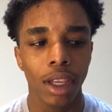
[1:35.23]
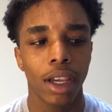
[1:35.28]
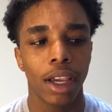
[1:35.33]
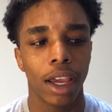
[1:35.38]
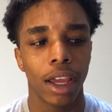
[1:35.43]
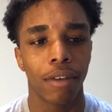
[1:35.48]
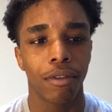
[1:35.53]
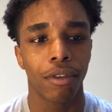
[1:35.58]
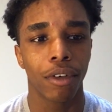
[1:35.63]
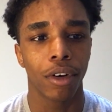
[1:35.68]

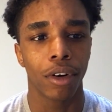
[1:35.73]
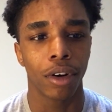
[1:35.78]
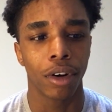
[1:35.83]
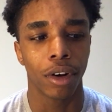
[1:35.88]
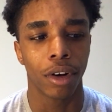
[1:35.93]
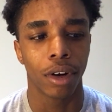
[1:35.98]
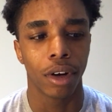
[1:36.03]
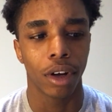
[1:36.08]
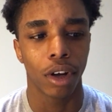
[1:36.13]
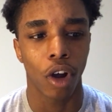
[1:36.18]
And for
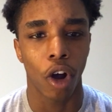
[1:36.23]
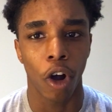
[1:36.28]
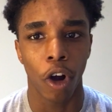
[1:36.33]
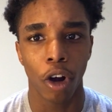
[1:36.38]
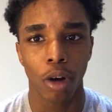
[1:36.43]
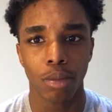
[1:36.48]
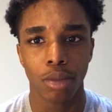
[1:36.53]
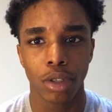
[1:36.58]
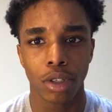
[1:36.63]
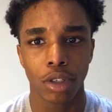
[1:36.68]

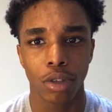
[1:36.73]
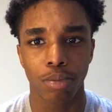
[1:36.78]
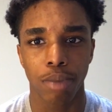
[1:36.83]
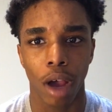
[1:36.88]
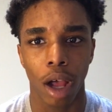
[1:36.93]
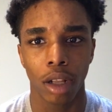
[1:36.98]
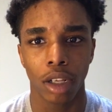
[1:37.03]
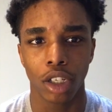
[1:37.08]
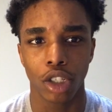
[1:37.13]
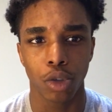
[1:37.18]
carbs, you
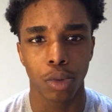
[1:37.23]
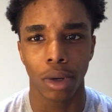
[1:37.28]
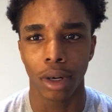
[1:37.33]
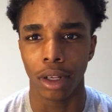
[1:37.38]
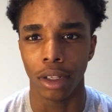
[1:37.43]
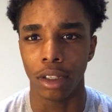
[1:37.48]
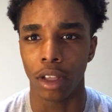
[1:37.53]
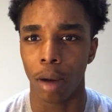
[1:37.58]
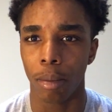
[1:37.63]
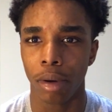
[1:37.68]
probably just want to
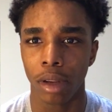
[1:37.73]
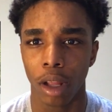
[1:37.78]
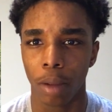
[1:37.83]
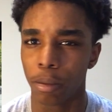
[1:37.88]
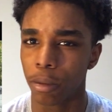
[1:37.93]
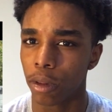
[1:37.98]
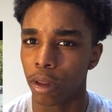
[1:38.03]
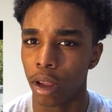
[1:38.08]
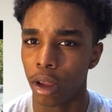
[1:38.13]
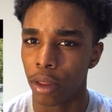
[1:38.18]
double
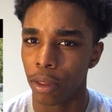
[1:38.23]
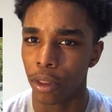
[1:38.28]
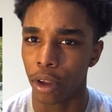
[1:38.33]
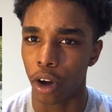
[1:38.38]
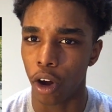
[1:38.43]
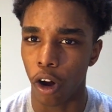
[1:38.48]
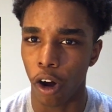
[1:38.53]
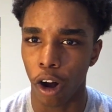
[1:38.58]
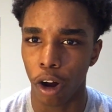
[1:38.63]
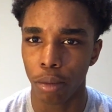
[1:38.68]
up the
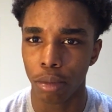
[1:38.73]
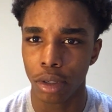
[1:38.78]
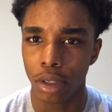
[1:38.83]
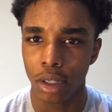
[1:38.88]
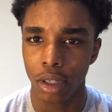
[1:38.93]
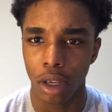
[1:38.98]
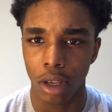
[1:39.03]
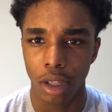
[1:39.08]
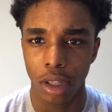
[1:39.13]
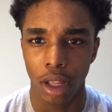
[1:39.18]
carbs
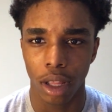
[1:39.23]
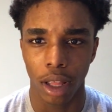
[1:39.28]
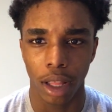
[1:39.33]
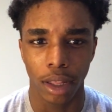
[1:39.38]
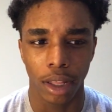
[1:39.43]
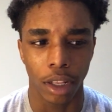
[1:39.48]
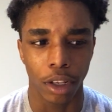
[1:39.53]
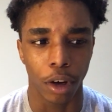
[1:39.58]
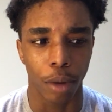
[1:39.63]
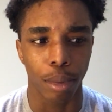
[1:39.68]

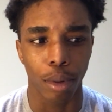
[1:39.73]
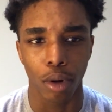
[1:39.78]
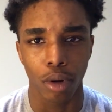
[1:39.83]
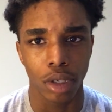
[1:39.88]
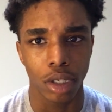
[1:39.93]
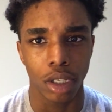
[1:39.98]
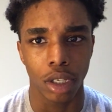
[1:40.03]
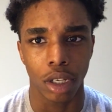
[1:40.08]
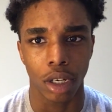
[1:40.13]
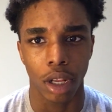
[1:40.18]
than your
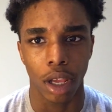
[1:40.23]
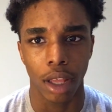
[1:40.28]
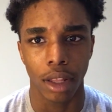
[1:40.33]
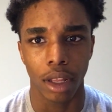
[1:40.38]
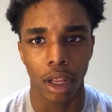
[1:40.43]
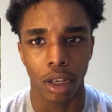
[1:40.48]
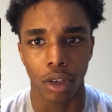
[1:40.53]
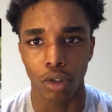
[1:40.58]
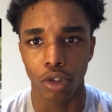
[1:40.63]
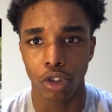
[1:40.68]
protein, and
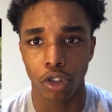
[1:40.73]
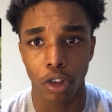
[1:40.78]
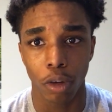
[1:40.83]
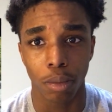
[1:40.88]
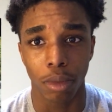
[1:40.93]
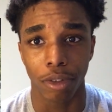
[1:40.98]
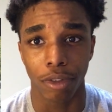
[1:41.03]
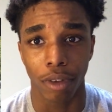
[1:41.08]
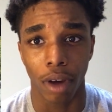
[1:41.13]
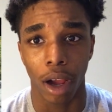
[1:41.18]
then you should
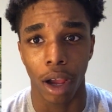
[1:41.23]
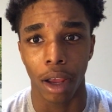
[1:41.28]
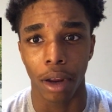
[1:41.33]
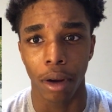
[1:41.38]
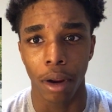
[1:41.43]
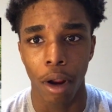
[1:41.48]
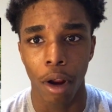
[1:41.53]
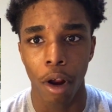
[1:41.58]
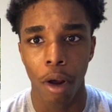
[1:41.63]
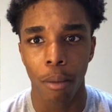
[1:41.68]
be fine.
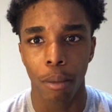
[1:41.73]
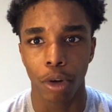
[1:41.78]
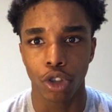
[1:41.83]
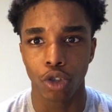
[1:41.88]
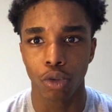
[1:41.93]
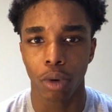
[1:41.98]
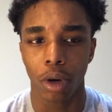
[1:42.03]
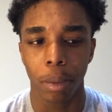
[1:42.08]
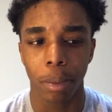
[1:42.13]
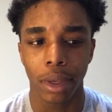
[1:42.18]
But
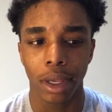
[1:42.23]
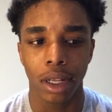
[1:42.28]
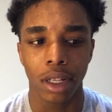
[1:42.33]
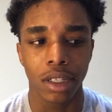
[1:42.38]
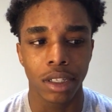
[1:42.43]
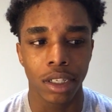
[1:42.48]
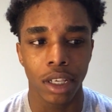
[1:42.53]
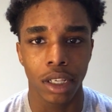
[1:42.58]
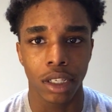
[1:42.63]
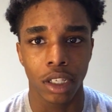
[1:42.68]
you want to be
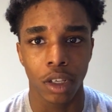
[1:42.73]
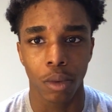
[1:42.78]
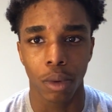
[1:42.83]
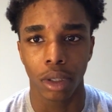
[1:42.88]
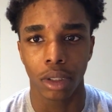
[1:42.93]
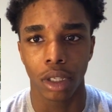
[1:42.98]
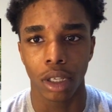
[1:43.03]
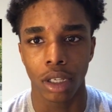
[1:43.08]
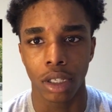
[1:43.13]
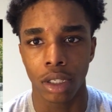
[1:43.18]
consistent
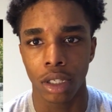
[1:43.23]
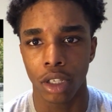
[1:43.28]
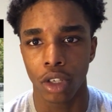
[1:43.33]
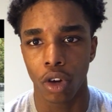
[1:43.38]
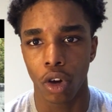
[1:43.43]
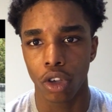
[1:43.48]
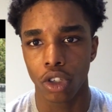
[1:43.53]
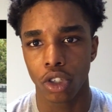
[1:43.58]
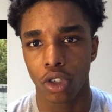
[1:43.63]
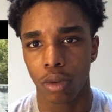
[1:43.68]
with this, and you
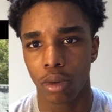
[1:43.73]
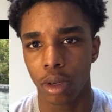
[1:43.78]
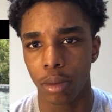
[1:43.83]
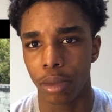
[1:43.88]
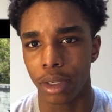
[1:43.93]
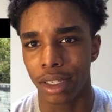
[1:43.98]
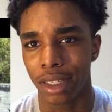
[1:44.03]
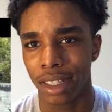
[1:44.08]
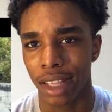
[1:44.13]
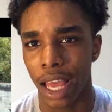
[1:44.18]
also want to
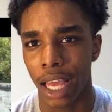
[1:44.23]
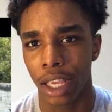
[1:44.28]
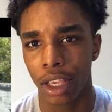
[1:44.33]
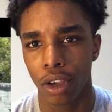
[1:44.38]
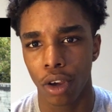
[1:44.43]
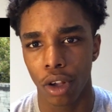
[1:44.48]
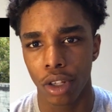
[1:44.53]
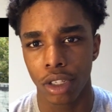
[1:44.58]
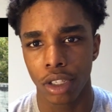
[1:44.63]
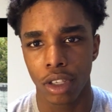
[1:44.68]
be
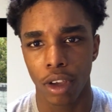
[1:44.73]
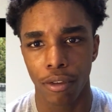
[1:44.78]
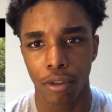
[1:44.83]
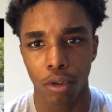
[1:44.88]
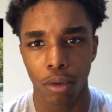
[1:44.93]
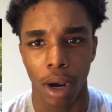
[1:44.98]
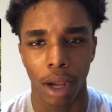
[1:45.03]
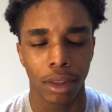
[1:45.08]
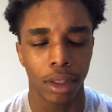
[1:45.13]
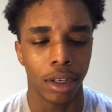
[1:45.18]
snacking on stuff
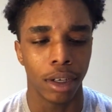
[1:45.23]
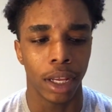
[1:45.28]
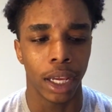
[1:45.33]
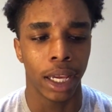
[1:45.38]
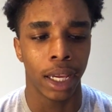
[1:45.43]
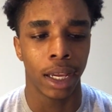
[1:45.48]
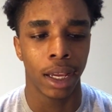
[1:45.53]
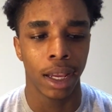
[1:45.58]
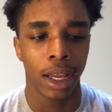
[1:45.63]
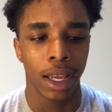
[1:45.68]
throughout the
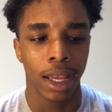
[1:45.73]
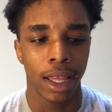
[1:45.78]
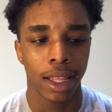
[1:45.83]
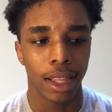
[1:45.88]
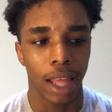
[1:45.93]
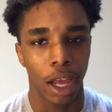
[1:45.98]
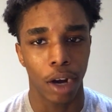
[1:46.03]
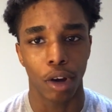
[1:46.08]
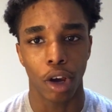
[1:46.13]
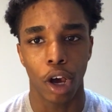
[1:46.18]
day.
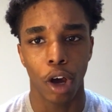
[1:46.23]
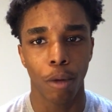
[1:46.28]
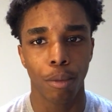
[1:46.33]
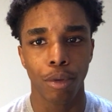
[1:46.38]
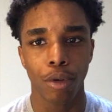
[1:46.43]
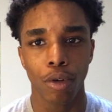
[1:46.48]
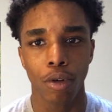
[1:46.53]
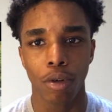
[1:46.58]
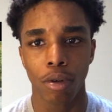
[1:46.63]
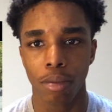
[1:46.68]
That'll help
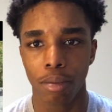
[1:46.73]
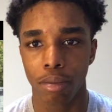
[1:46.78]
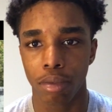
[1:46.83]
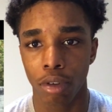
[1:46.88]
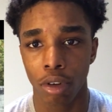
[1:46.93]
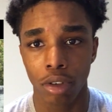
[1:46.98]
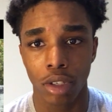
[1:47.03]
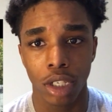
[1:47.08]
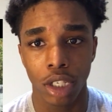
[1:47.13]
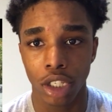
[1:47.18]
you.
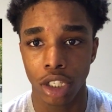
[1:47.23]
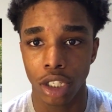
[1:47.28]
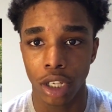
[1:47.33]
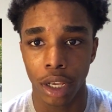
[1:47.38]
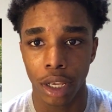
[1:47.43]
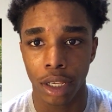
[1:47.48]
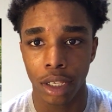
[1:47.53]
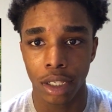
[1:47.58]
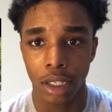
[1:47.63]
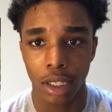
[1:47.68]
Protein
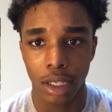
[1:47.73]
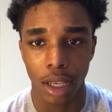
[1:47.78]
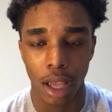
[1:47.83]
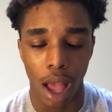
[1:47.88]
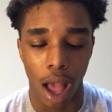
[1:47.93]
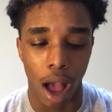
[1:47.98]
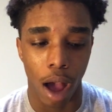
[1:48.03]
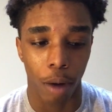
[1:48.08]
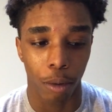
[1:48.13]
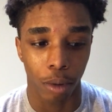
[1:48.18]
shakes,
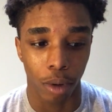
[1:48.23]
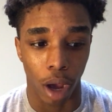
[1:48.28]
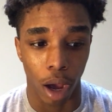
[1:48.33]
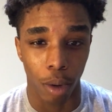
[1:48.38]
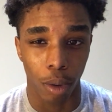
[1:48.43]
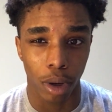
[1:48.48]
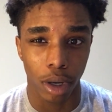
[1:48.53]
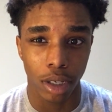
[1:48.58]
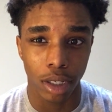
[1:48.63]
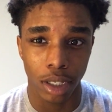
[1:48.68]
I
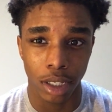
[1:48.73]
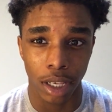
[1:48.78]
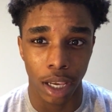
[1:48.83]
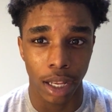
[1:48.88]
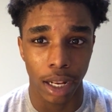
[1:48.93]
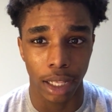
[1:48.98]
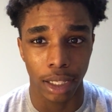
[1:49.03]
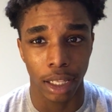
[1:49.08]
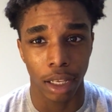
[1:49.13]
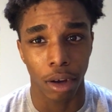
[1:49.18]
wouldn't say
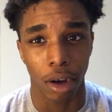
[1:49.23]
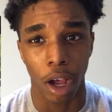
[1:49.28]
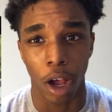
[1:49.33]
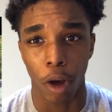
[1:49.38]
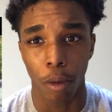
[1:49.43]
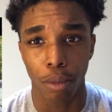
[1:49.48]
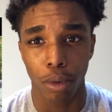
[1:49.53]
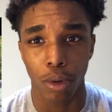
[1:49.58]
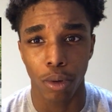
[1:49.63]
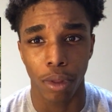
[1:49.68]
that they will
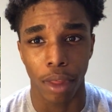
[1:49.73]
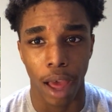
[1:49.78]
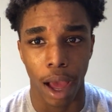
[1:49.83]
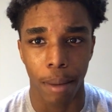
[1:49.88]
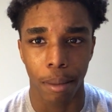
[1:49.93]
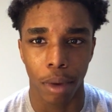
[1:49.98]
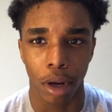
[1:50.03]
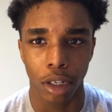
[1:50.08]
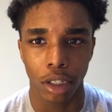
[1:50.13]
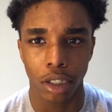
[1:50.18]
help you
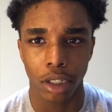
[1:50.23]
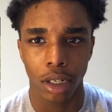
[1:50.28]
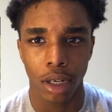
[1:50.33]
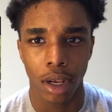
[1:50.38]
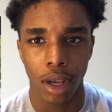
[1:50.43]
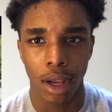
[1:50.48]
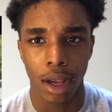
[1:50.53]
that much.